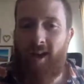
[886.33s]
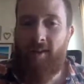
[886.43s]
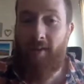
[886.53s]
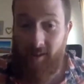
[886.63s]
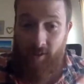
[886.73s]

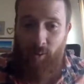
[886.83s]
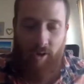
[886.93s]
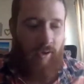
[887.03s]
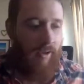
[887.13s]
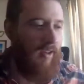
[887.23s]
and that's the
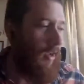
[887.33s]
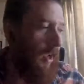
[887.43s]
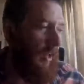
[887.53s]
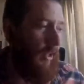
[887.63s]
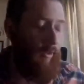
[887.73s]
question.
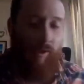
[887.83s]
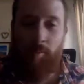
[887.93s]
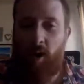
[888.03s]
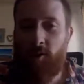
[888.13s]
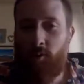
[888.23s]
And then the
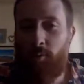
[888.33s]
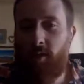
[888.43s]
response would